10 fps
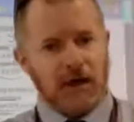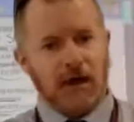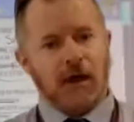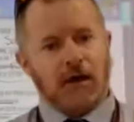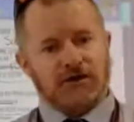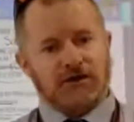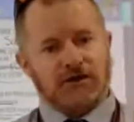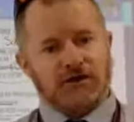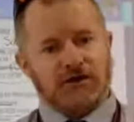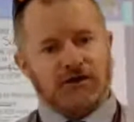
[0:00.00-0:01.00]
So
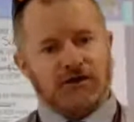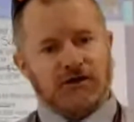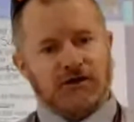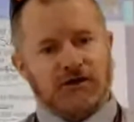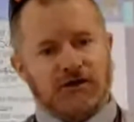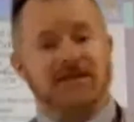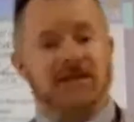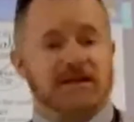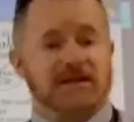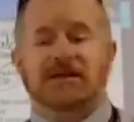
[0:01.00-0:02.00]
maybe your
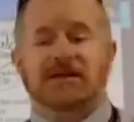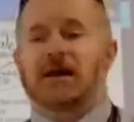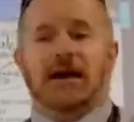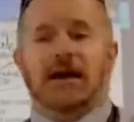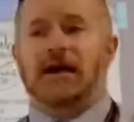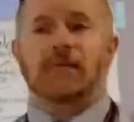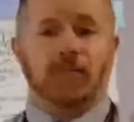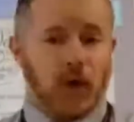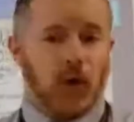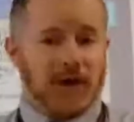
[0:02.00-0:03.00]
business
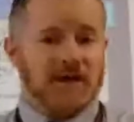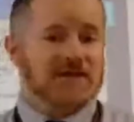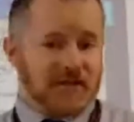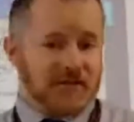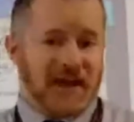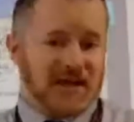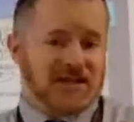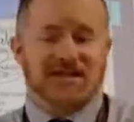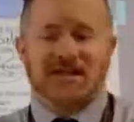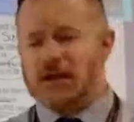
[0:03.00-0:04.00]

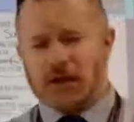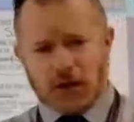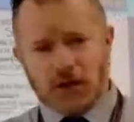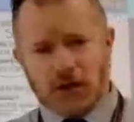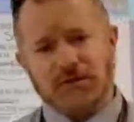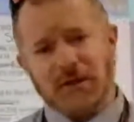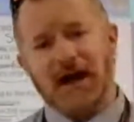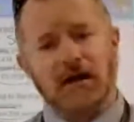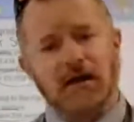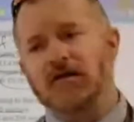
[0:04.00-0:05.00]
invests a huge amount
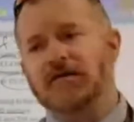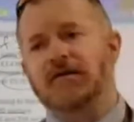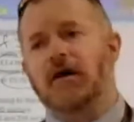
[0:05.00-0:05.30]
of